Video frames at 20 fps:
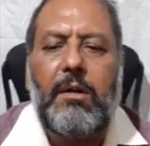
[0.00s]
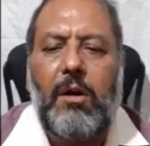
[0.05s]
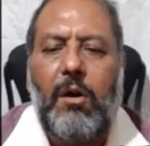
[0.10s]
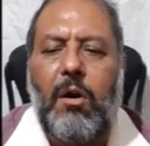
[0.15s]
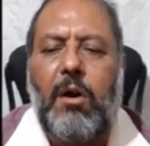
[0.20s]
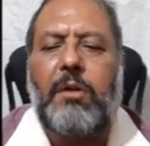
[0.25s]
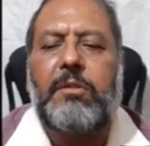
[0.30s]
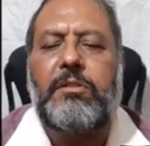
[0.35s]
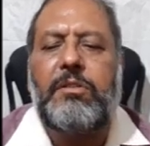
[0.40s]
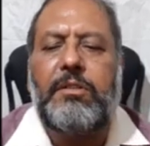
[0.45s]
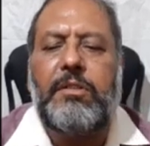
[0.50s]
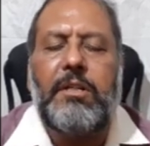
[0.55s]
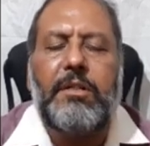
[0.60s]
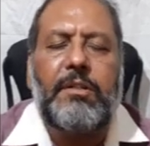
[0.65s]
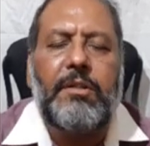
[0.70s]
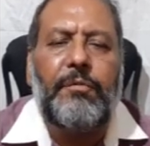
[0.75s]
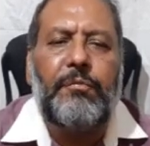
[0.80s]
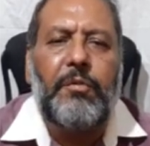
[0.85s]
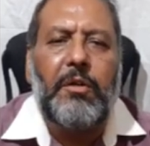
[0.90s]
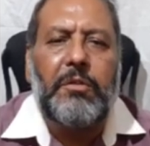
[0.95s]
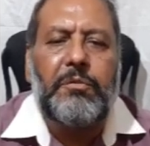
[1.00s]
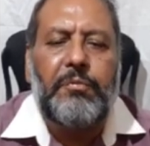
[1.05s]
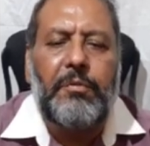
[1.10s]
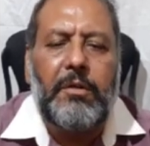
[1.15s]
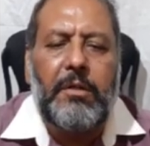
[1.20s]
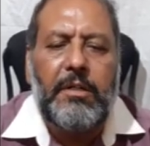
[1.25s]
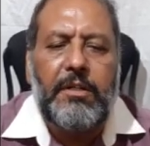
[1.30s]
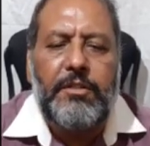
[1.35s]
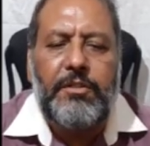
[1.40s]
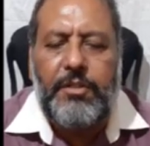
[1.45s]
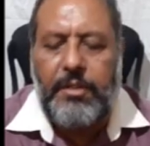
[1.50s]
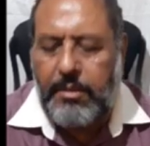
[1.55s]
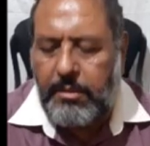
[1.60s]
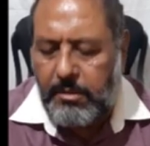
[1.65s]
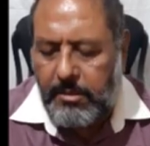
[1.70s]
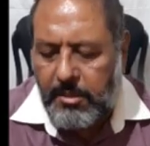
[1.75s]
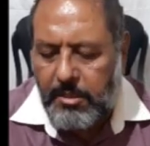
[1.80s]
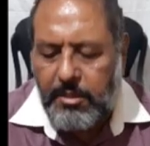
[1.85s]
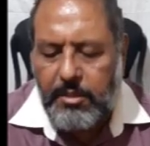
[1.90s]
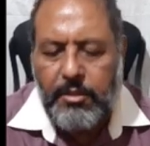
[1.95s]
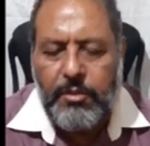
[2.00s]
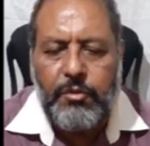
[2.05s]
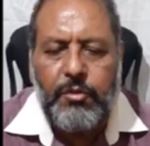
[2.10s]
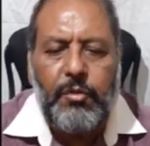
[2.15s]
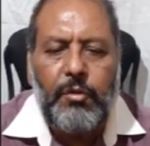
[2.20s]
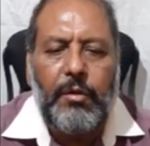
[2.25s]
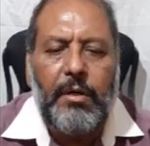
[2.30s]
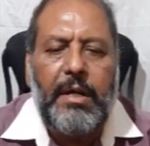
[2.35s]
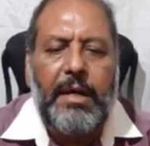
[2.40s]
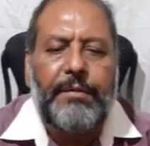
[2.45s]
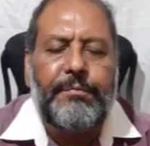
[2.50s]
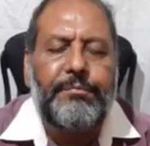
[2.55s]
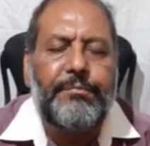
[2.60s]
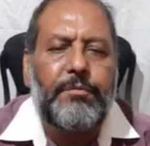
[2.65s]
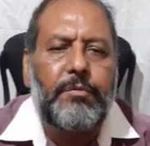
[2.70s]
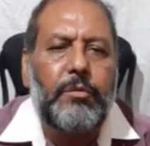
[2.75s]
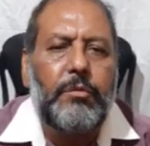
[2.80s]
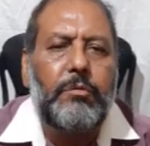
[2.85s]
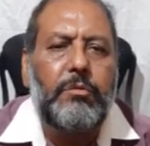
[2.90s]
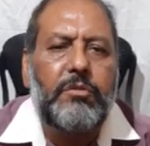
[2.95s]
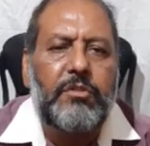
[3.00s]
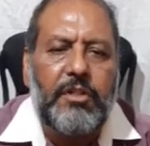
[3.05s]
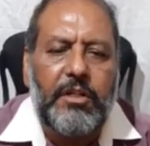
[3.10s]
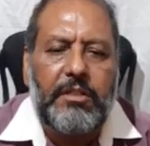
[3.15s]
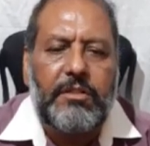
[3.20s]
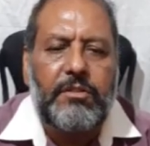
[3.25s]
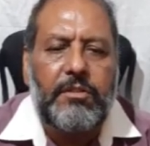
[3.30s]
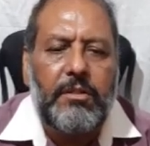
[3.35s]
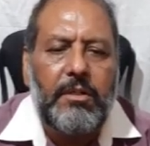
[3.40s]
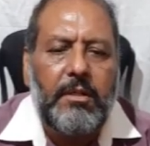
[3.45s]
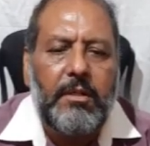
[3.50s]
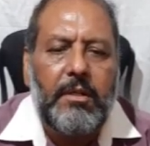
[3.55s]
oxidative phosphorylation, so have to trust